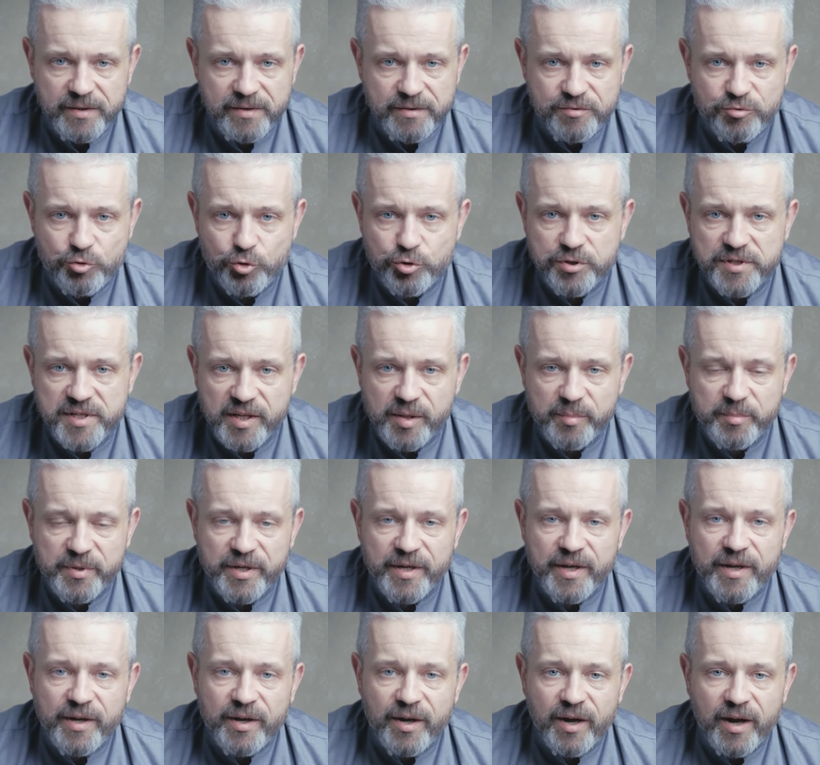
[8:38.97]
So tell
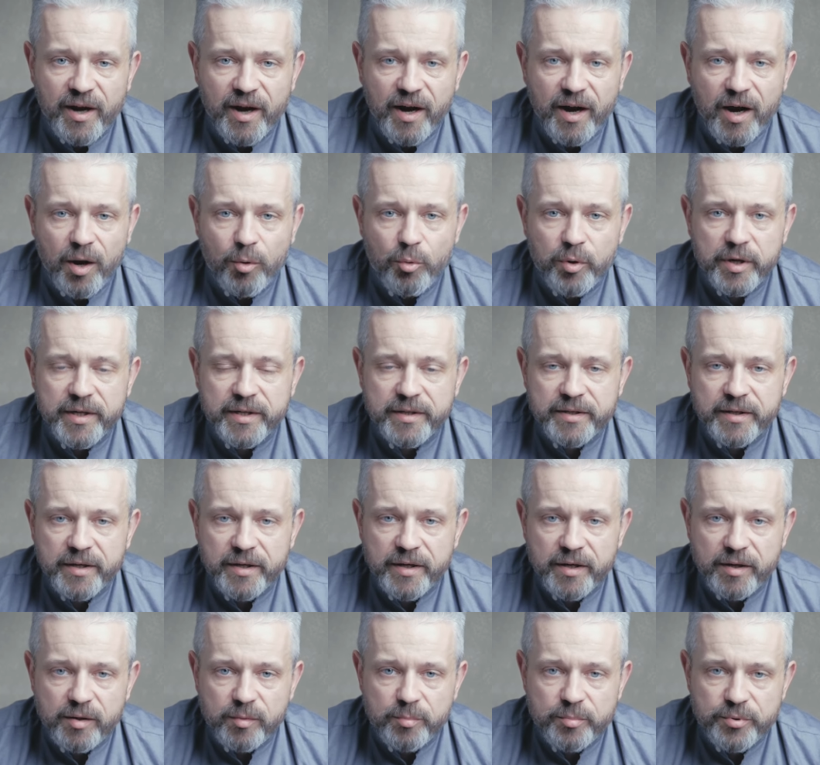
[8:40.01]
me how I can
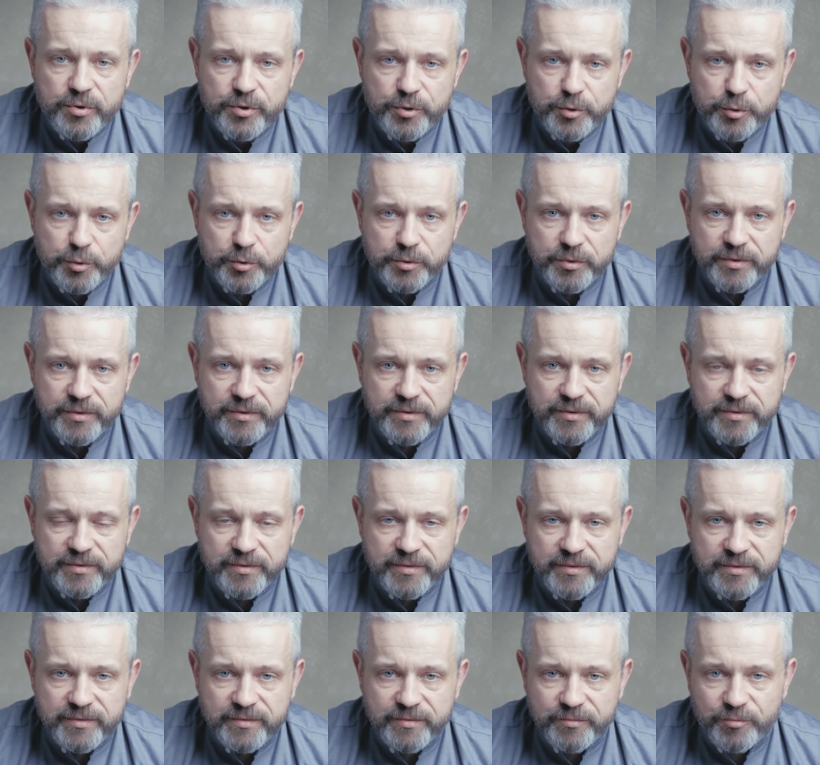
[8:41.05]
help you.
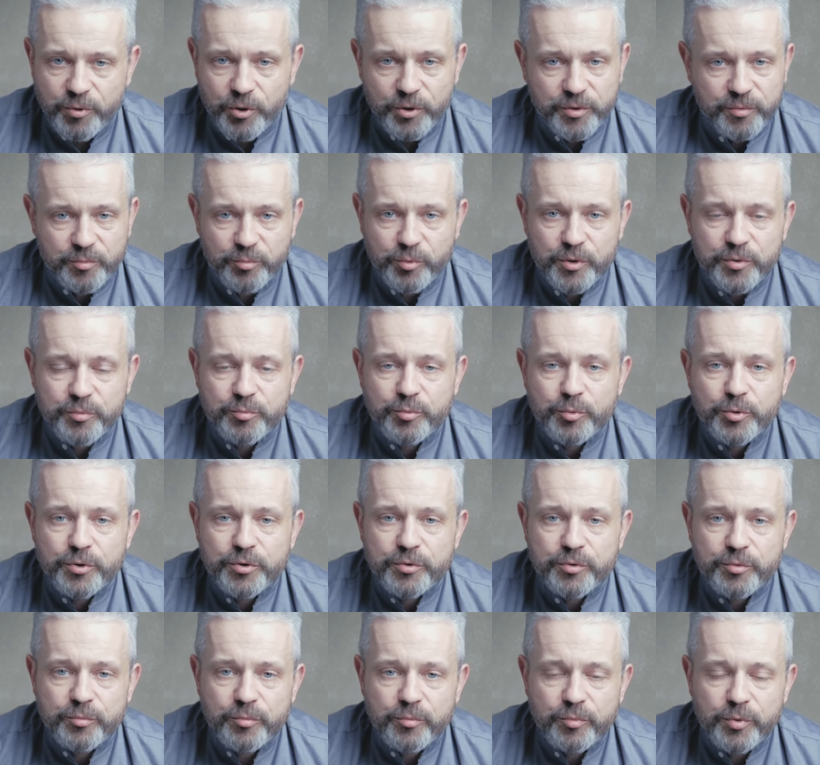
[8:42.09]
What
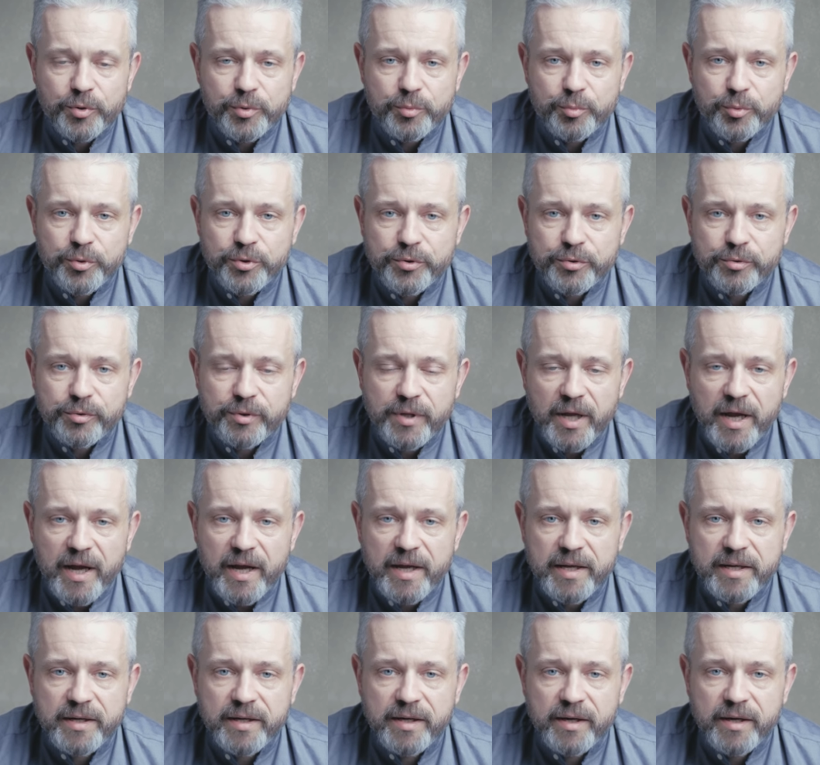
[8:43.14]
would you
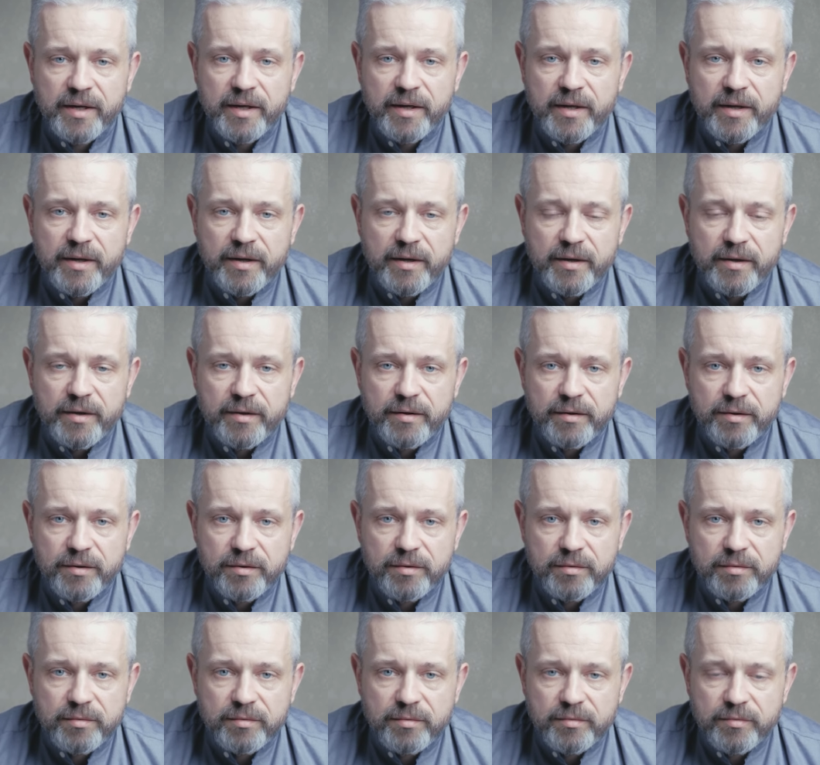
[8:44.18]
like,
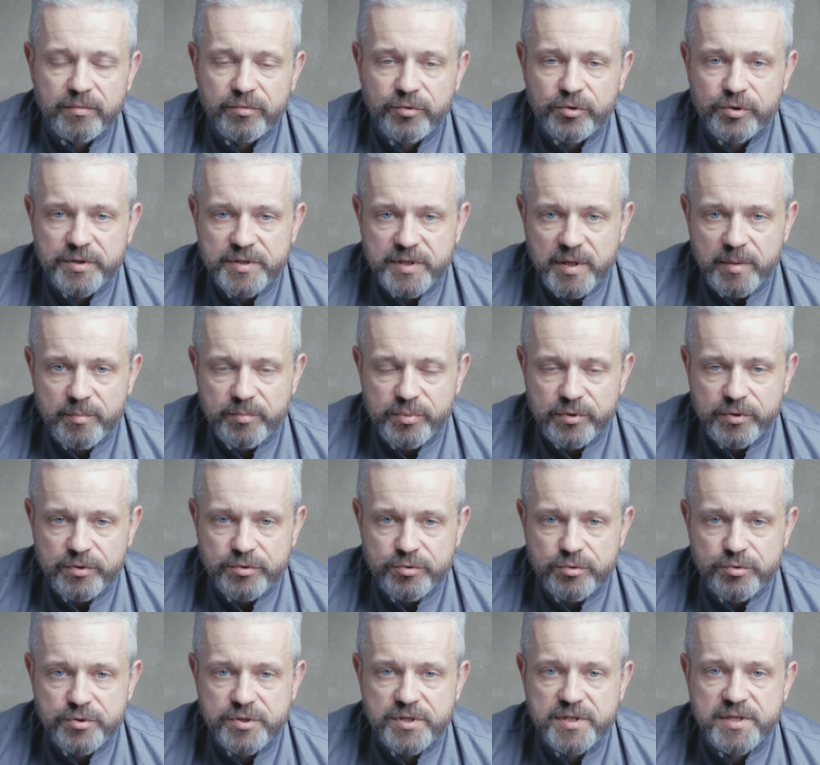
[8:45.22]
for example,
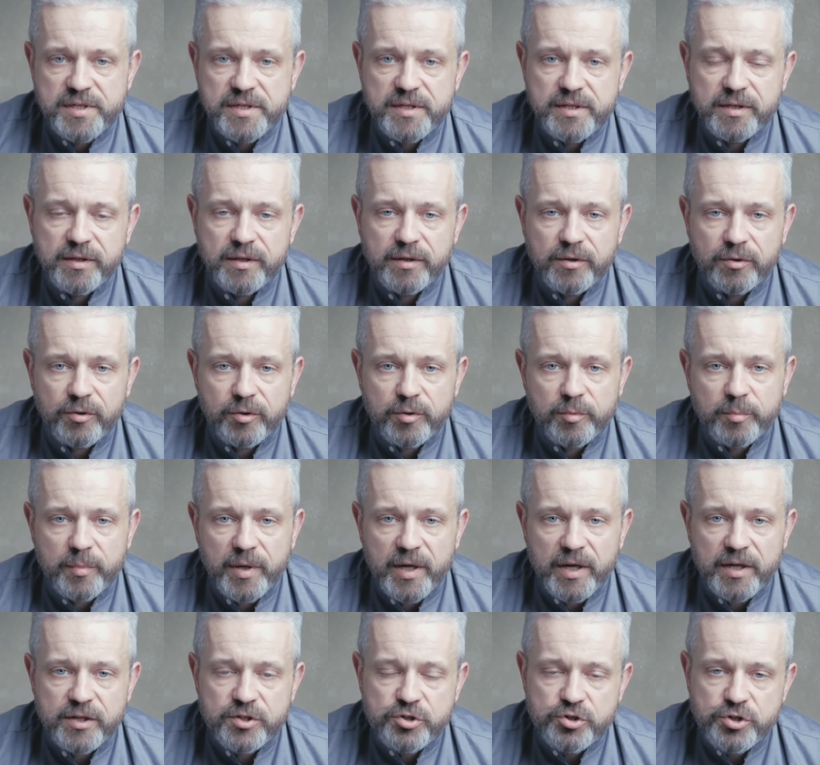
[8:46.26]
to see on
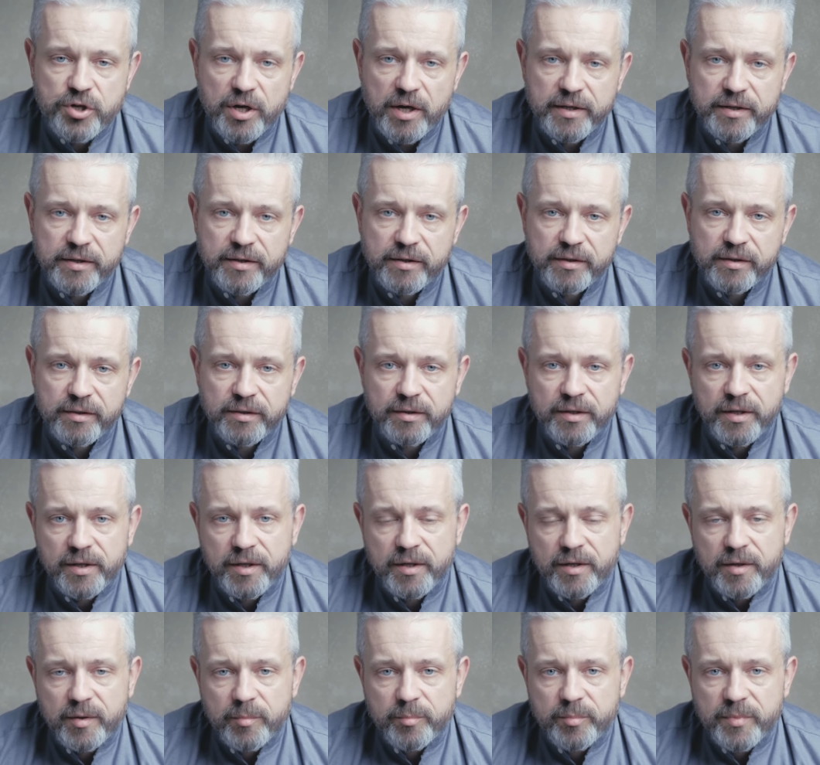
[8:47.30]
my channel?
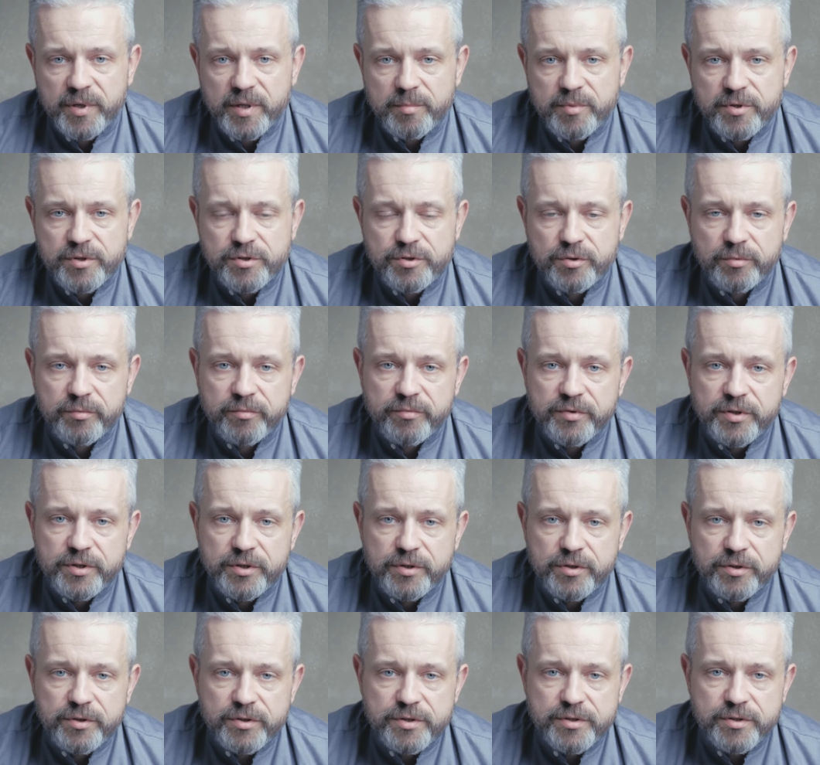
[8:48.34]
Maybe some
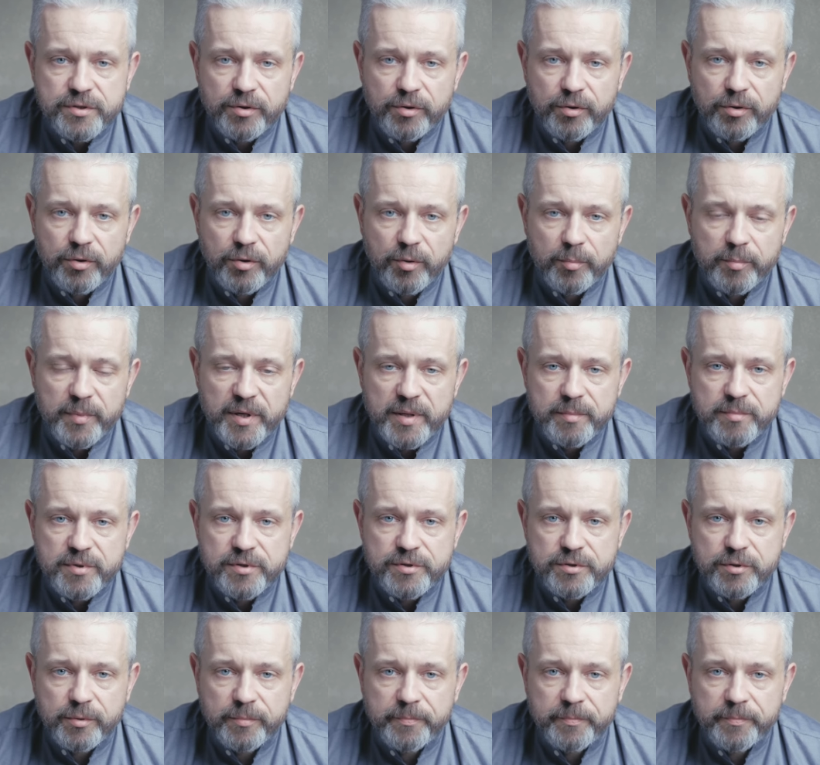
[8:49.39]
videos, or maybe